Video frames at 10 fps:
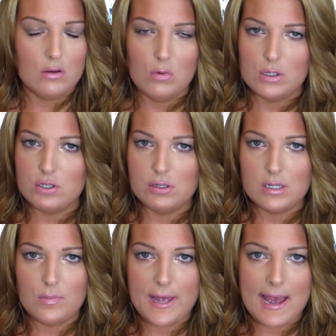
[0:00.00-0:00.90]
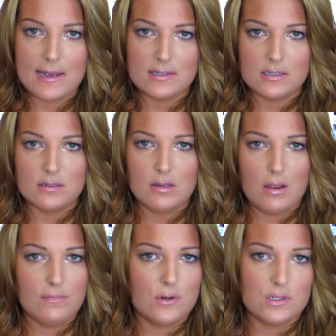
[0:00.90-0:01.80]
And once you get past
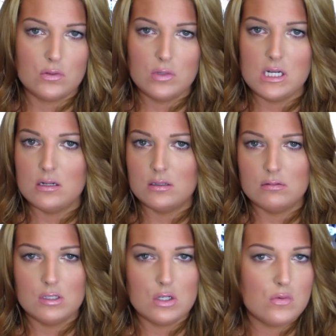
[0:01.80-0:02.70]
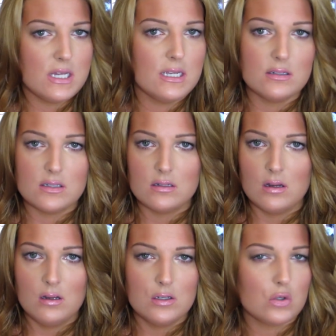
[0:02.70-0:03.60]
that first week, 2 weeks,
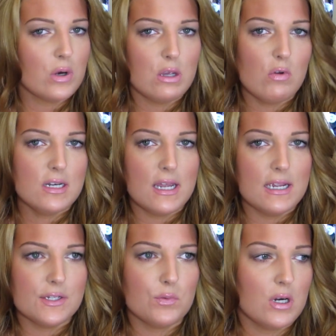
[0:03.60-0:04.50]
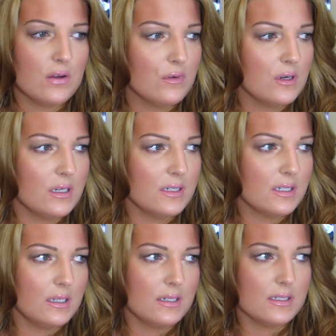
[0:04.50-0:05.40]
21 days, whatever it is
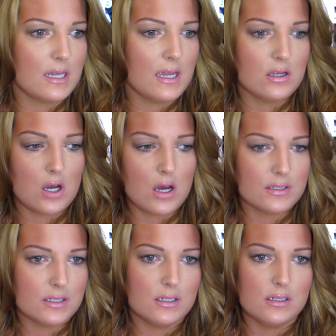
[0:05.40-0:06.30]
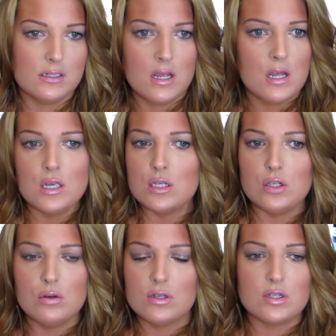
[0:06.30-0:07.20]
that they say causes
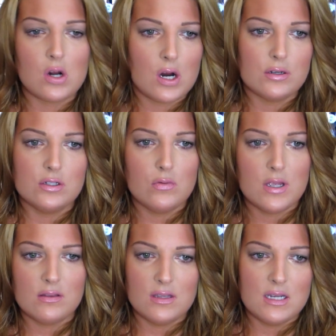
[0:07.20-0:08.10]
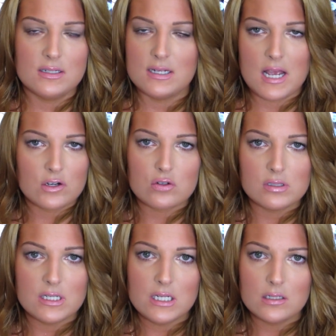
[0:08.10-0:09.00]
you to start doing things
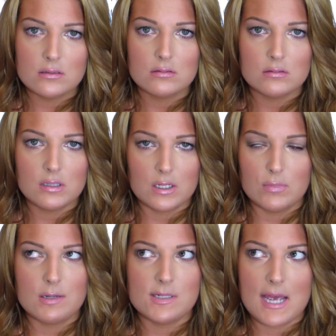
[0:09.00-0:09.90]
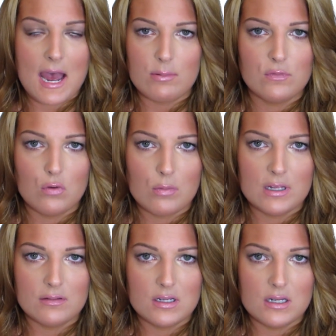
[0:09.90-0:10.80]
naturally, like it becomes a
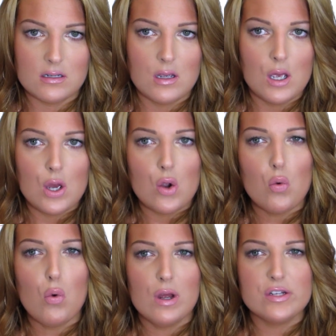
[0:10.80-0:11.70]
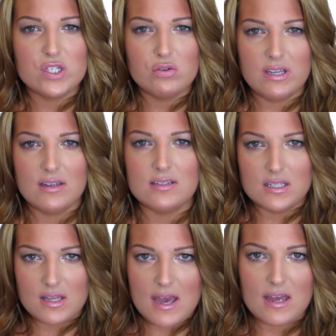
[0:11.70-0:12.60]
habit-forming thing, once you get
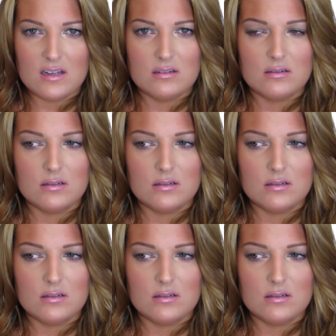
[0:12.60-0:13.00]
to that,